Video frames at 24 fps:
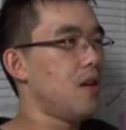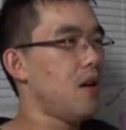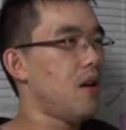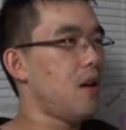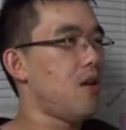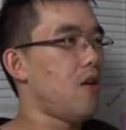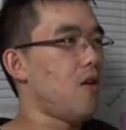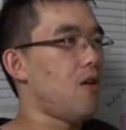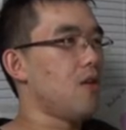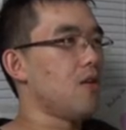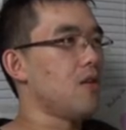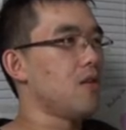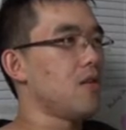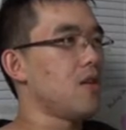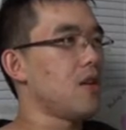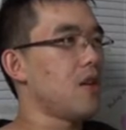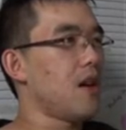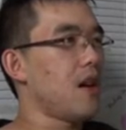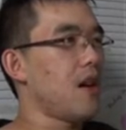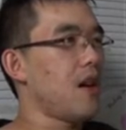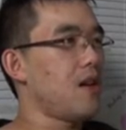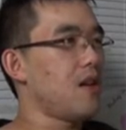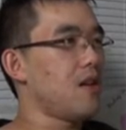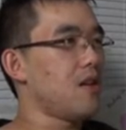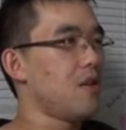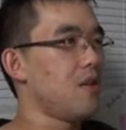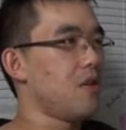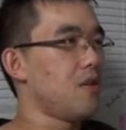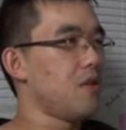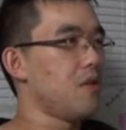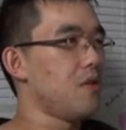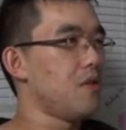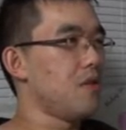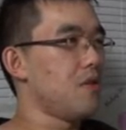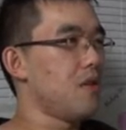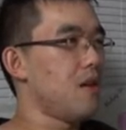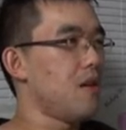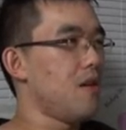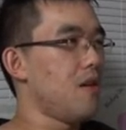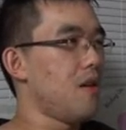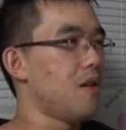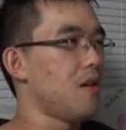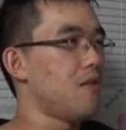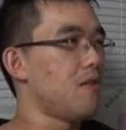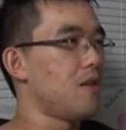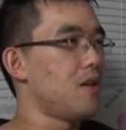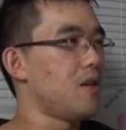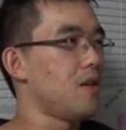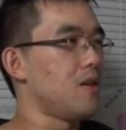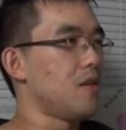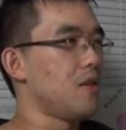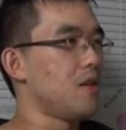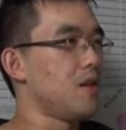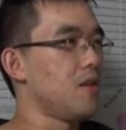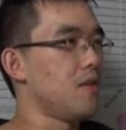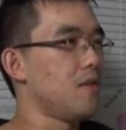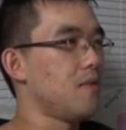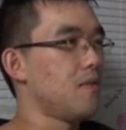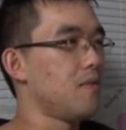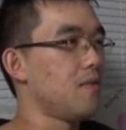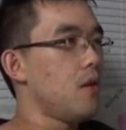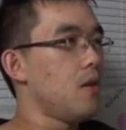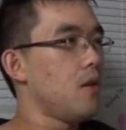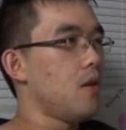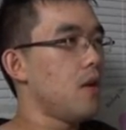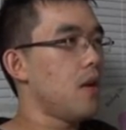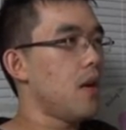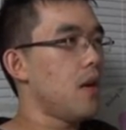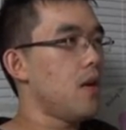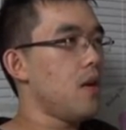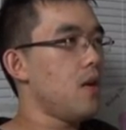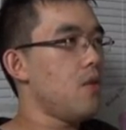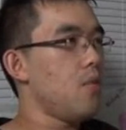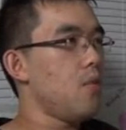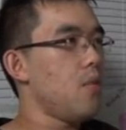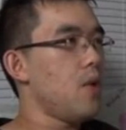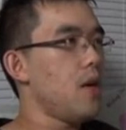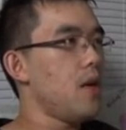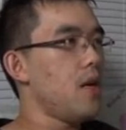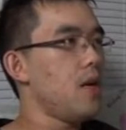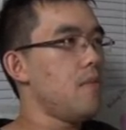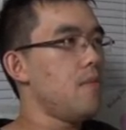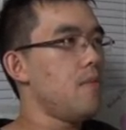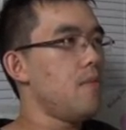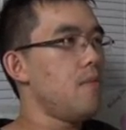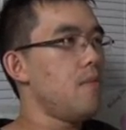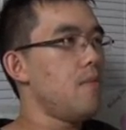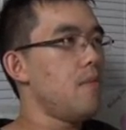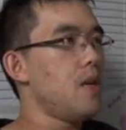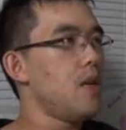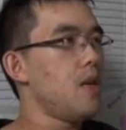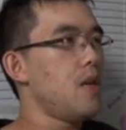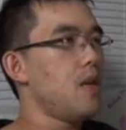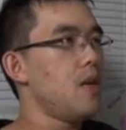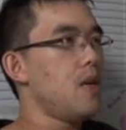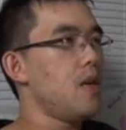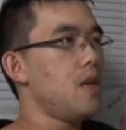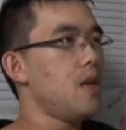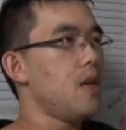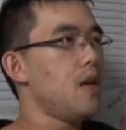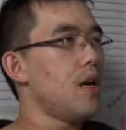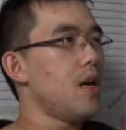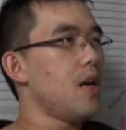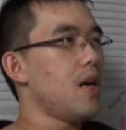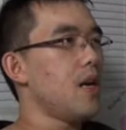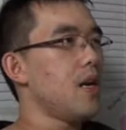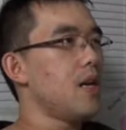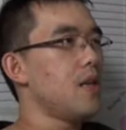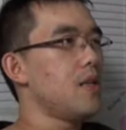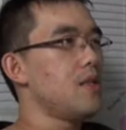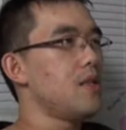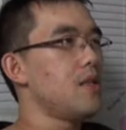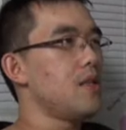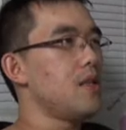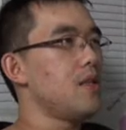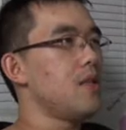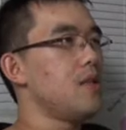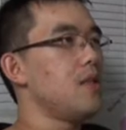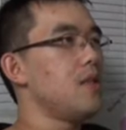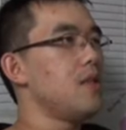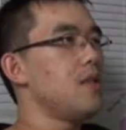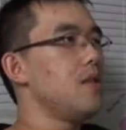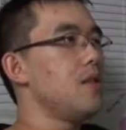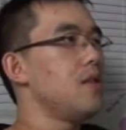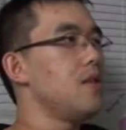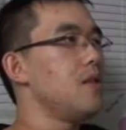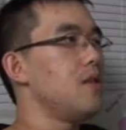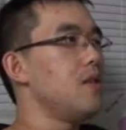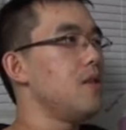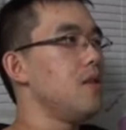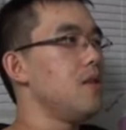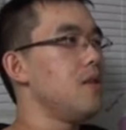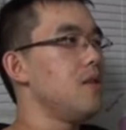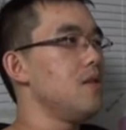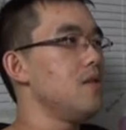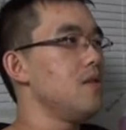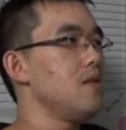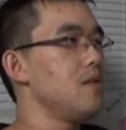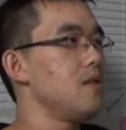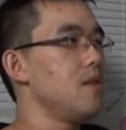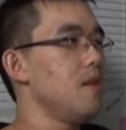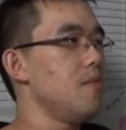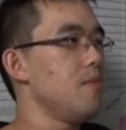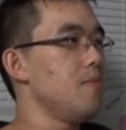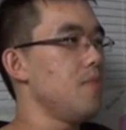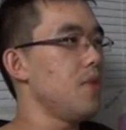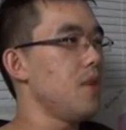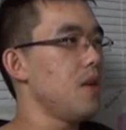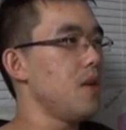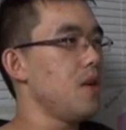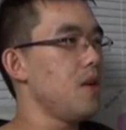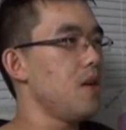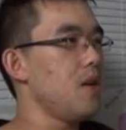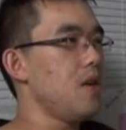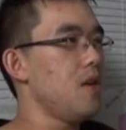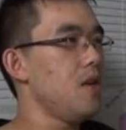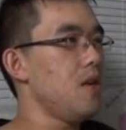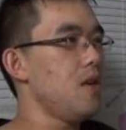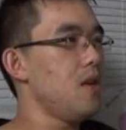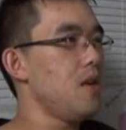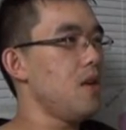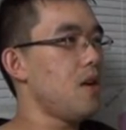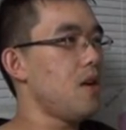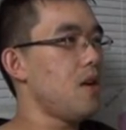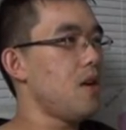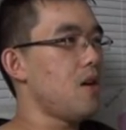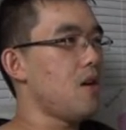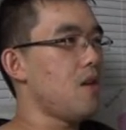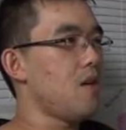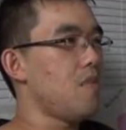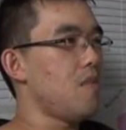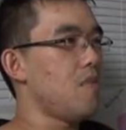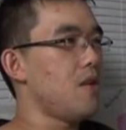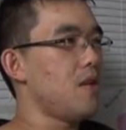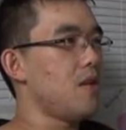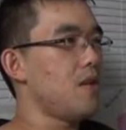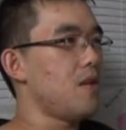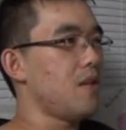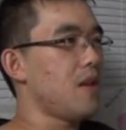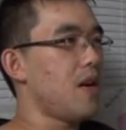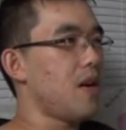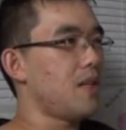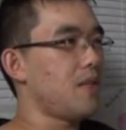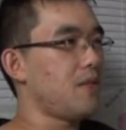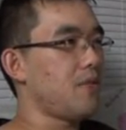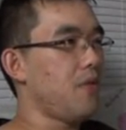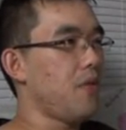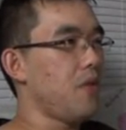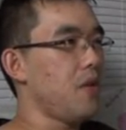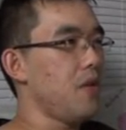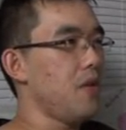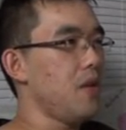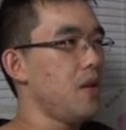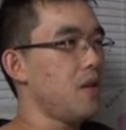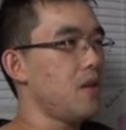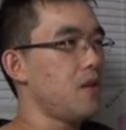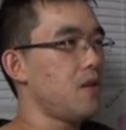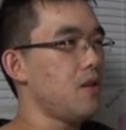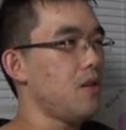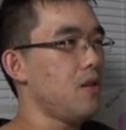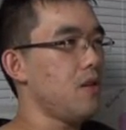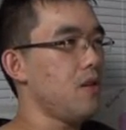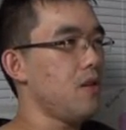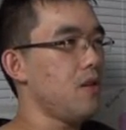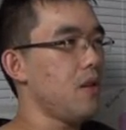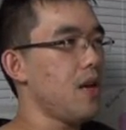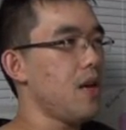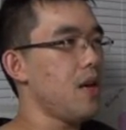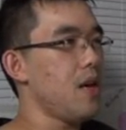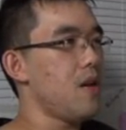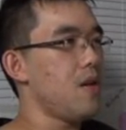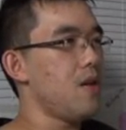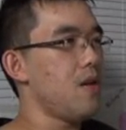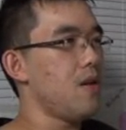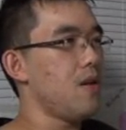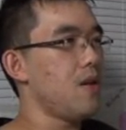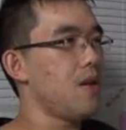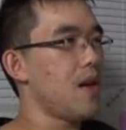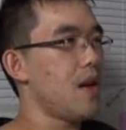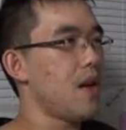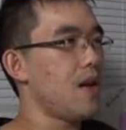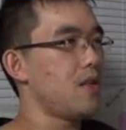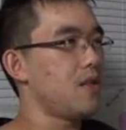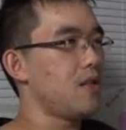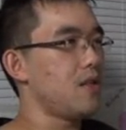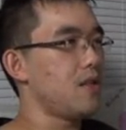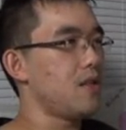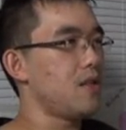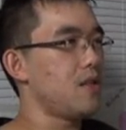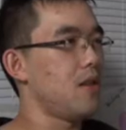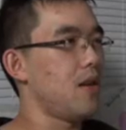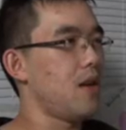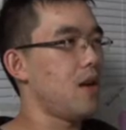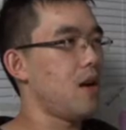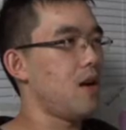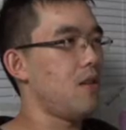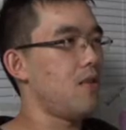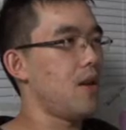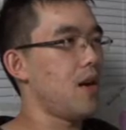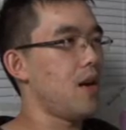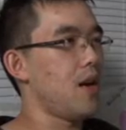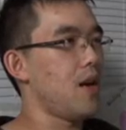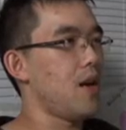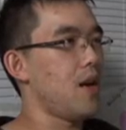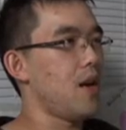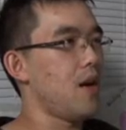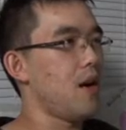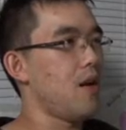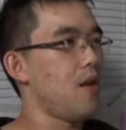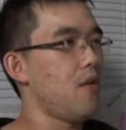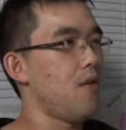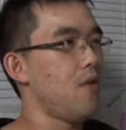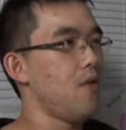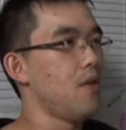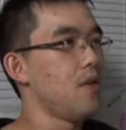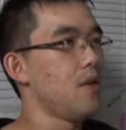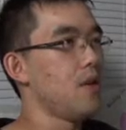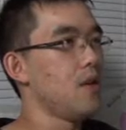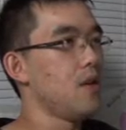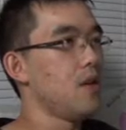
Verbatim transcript: Oh, looks like I had to go through there anyways. Hey, wait a minute, I can see there's something in the air, but that's for a little later, that's just not right now.